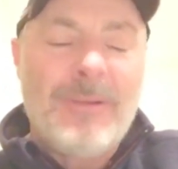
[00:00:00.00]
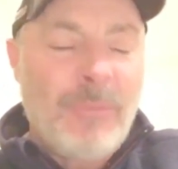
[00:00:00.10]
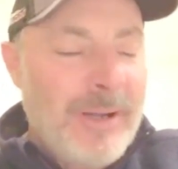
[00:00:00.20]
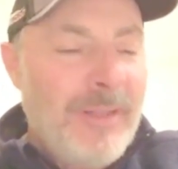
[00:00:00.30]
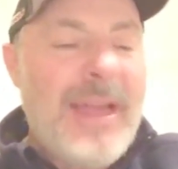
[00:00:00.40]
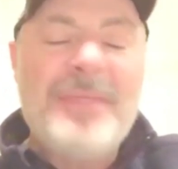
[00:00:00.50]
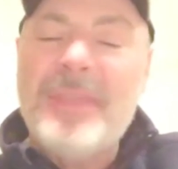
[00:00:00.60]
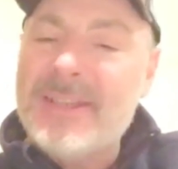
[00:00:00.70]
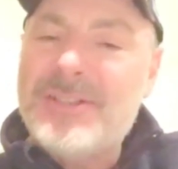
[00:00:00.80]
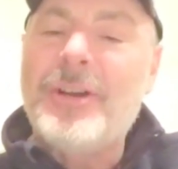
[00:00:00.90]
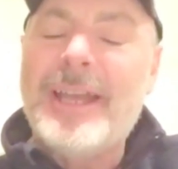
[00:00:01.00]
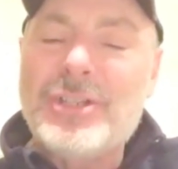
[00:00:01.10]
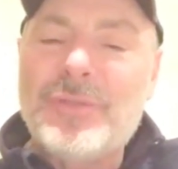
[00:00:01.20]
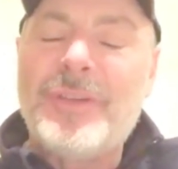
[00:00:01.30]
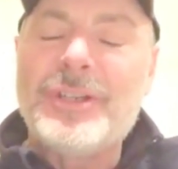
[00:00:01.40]
Well, that thing still
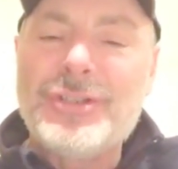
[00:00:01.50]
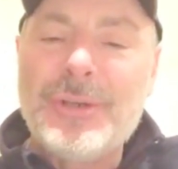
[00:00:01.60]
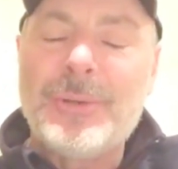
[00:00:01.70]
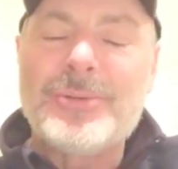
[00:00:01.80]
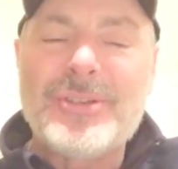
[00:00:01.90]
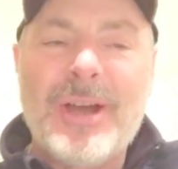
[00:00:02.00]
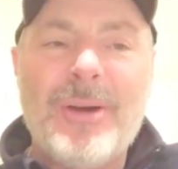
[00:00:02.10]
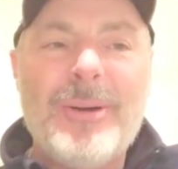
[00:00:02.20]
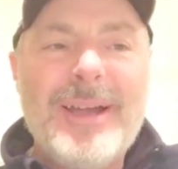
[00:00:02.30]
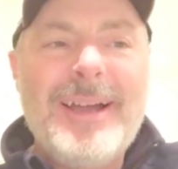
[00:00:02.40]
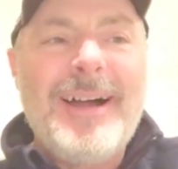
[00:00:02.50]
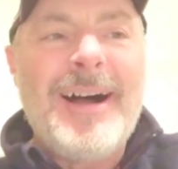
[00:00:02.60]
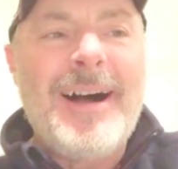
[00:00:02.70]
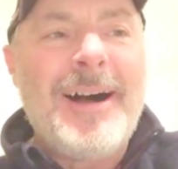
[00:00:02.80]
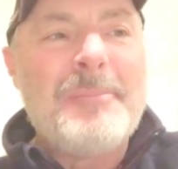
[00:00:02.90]
catches fish too. So
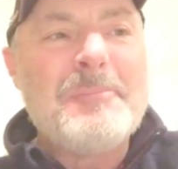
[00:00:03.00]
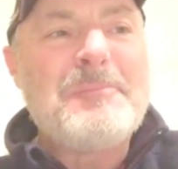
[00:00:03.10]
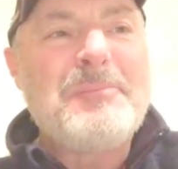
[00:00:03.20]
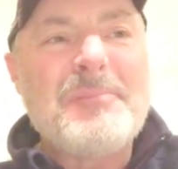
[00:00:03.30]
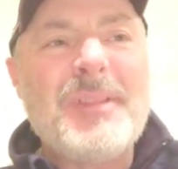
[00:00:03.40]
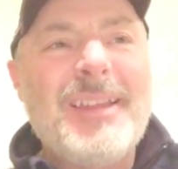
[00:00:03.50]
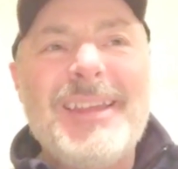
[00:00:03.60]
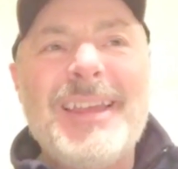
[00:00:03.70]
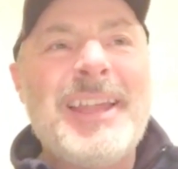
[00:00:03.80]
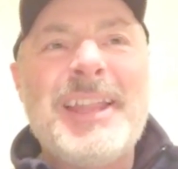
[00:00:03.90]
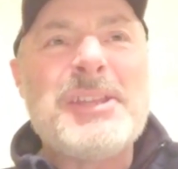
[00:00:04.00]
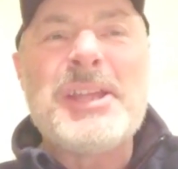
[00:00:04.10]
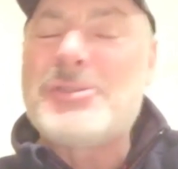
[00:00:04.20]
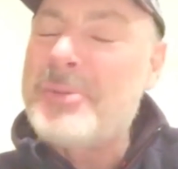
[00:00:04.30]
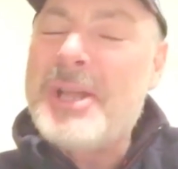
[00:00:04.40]

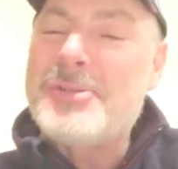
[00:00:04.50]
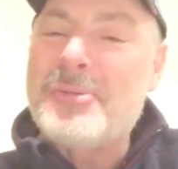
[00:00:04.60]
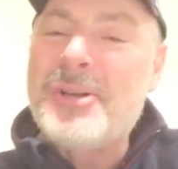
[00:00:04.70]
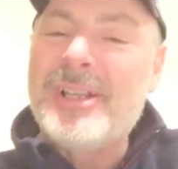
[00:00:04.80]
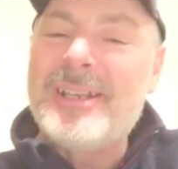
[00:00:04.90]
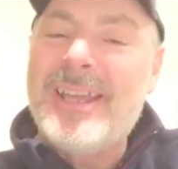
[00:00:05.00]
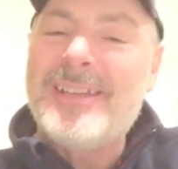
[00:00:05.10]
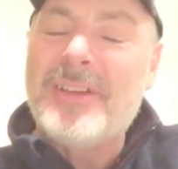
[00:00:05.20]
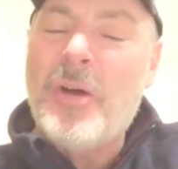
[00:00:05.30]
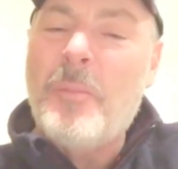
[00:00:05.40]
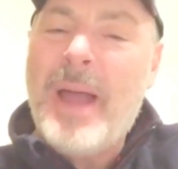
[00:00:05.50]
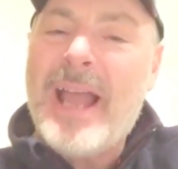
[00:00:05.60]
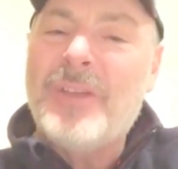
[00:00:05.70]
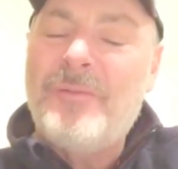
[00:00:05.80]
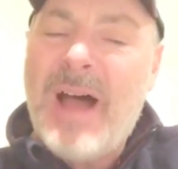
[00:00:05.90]
it's really neat to go
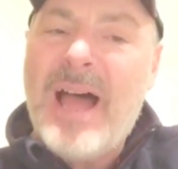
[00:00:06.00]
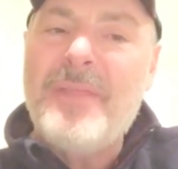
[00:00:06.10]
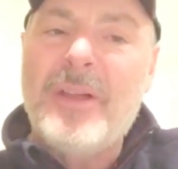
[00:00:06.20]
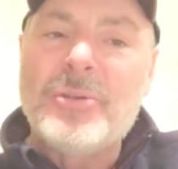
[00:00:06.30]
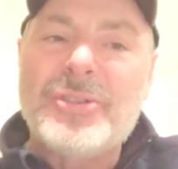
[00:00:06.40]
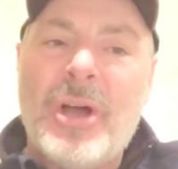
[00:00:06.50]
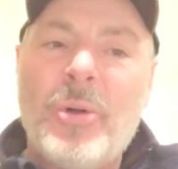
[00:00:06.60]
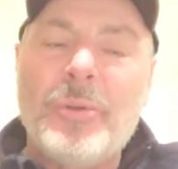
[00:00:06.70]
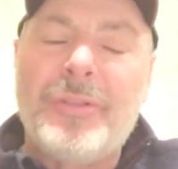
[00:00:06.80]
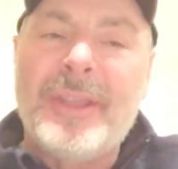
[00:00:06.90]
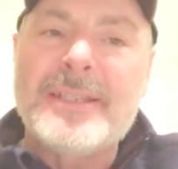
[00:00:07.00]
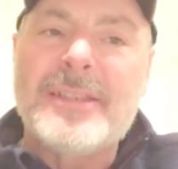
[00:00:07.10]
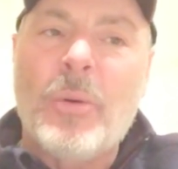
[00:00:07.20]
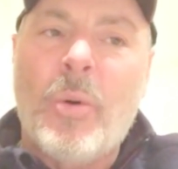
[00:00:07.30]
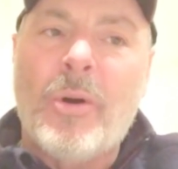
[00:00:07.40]
back and find those old things
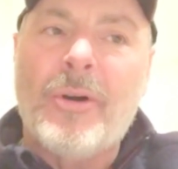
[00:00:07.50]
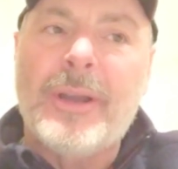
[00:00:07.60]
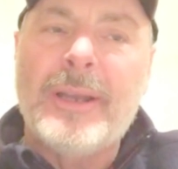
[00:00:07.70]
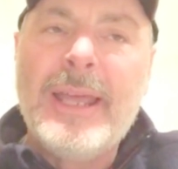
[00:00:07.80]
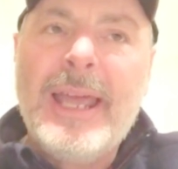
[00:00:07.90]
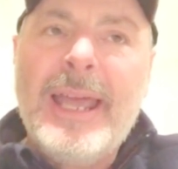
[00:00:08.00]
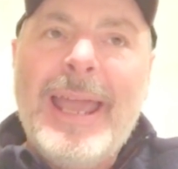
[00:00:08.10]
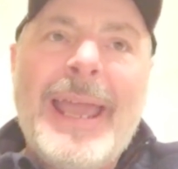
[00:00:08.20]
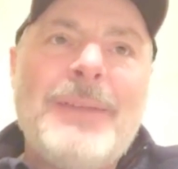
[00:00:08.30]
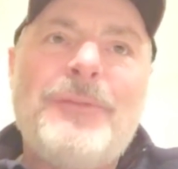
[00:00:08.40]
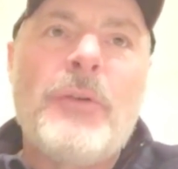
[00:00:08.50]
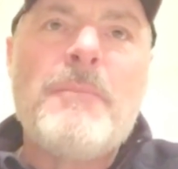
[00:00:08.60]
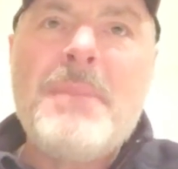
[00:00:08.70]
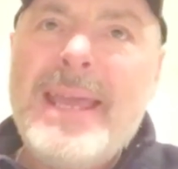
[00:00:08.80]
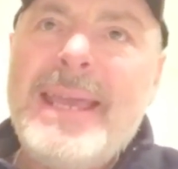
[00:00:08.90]
that work. And for
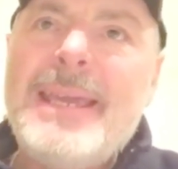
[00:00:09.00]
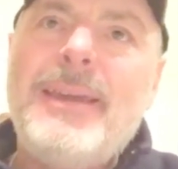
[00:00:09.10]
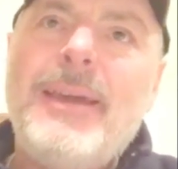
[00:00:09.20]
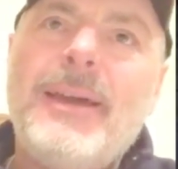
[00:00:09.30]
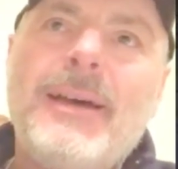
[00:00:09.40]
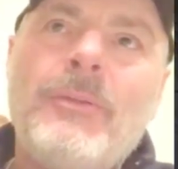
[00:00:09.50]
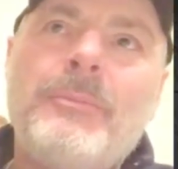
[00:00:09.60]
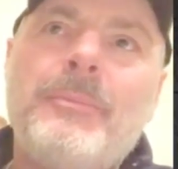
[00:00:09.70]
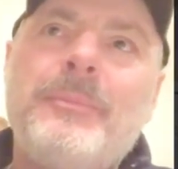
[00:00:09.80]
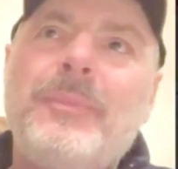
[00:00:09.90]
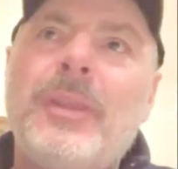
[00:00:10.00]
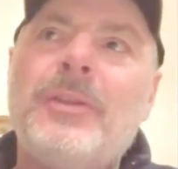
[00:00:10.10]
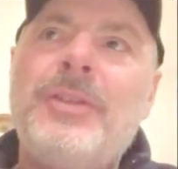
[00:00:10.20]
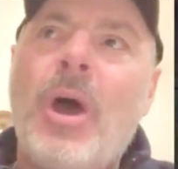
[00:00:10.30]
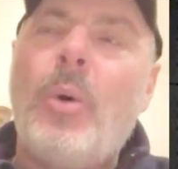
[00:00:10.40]
me,
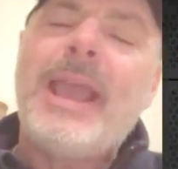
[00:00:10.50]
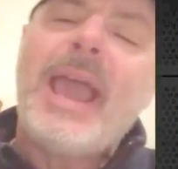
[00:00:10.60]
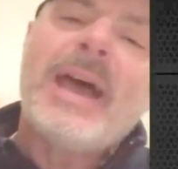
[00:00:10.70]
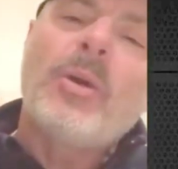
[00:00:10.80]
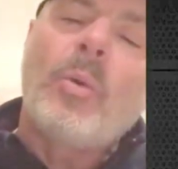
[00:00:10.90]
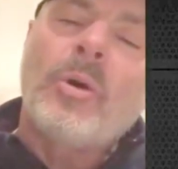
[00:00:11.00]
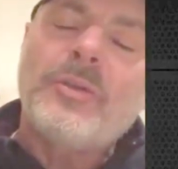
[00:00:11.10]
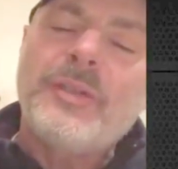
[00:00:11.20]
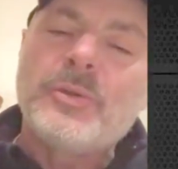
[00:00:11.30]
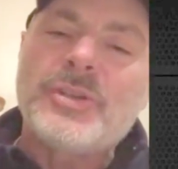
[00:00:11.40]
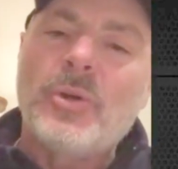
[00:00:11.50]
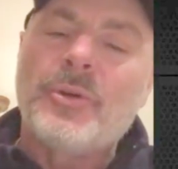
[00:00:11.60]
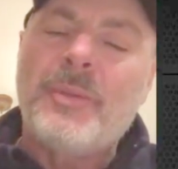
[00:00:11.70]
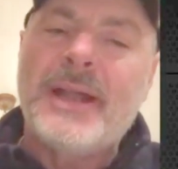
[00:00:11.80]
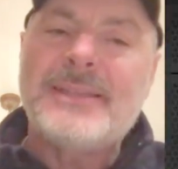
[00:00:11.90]
knowing how to work those
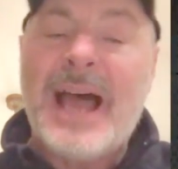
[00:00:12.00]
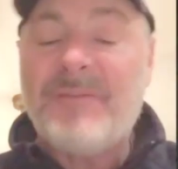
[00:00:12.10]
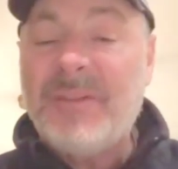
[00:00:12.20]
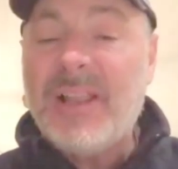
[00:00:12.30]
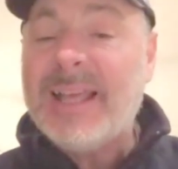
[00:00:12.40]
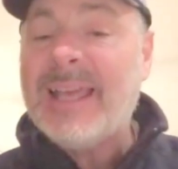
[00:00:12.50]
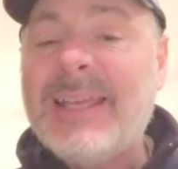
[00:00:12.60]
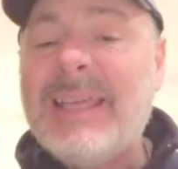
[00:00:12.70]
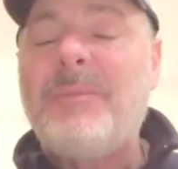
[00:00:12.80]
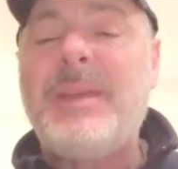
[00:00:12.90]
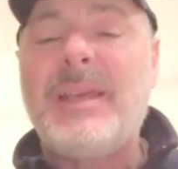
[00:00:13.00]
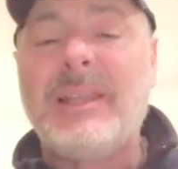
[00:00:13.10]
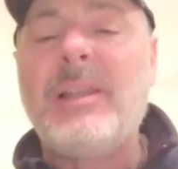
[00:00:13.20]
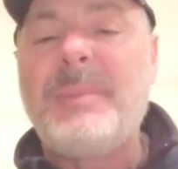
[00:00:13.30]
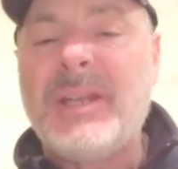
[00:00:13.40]
older baits, I feel like it give me a
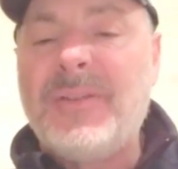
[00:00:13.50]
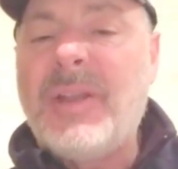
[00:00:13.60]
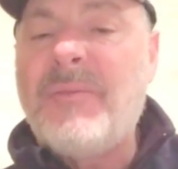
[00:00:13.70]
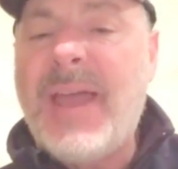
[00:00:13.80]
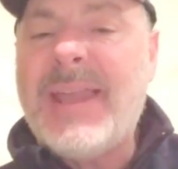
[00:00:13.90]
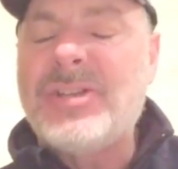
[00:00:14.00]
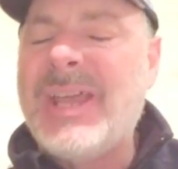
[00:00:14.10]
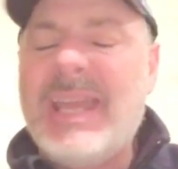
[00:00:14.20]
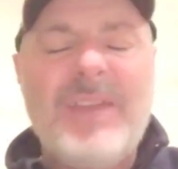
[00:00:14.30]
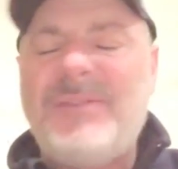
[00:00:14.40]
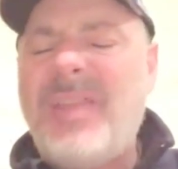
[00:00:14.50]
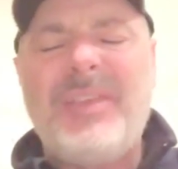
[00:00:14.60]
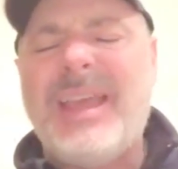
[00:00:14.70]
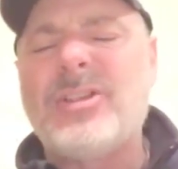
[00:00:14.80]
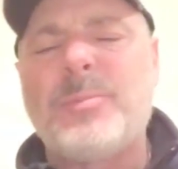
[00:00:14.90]
little bit of an advantage, if
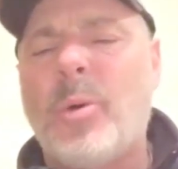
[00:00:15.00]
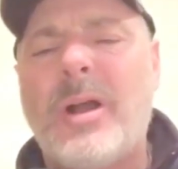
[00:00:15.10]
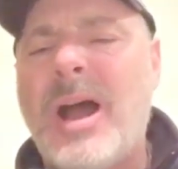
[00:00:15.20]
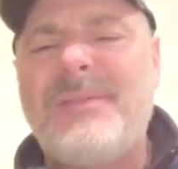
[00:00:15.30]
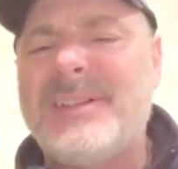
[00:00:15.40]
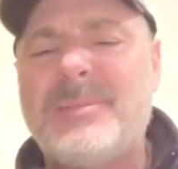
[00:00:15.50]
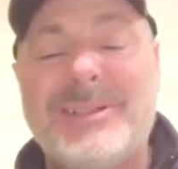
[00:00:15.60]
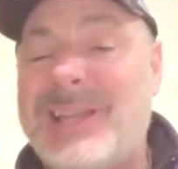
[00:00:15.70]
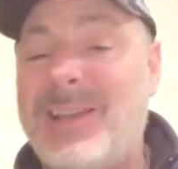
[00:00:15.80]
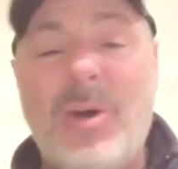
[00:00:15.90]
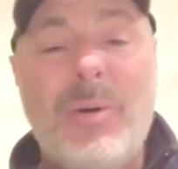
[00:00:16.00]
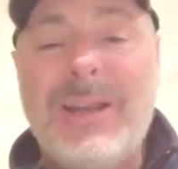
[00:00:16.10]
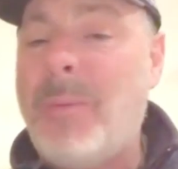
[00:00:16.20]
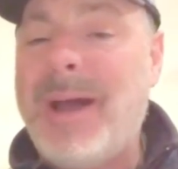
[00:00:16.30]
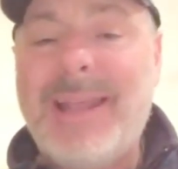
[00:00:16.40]
nothing else, more confidence, because I know ain't
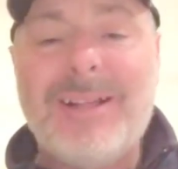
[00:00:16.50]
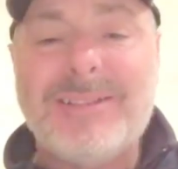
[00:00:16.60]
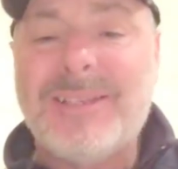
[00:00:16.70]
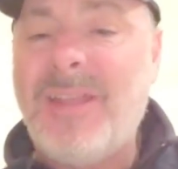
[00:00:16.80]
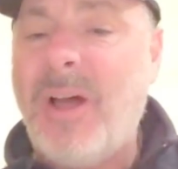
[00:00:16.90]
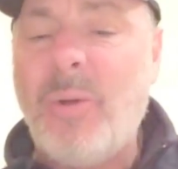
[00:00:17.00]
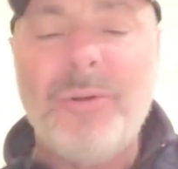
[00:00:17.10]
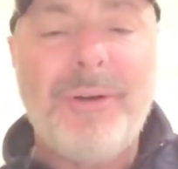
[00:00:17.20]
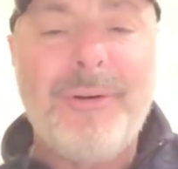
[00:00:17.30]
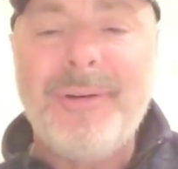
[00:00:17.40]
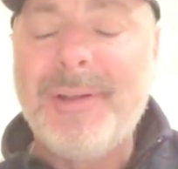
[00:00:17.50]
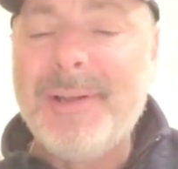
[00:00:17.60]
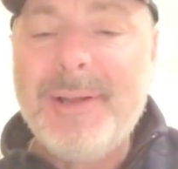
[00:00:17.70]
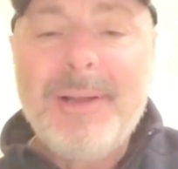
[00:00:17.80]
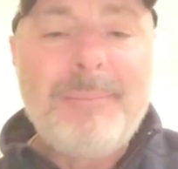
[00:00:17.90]
nobody else in the whole darn
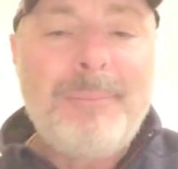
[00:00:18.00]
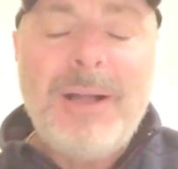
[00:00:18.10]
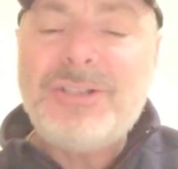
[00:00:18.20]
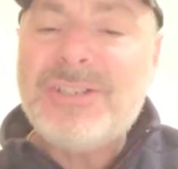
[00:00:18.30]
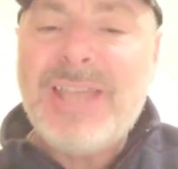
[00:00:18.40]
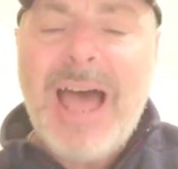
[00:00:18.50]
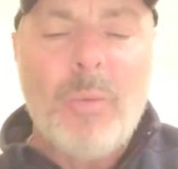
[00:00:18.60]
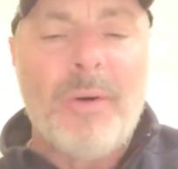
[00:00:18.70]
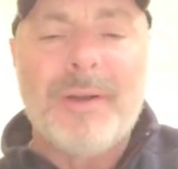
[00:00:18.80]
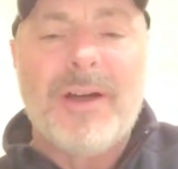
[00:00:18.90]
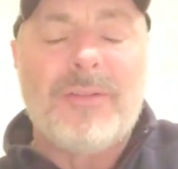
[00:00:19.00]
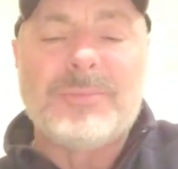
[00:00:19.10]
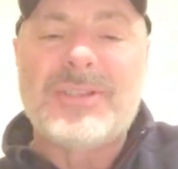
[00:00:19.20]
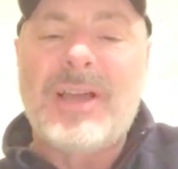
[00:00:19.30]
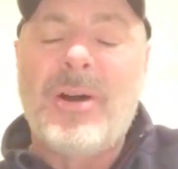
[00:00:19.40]
bunch has got one of them. So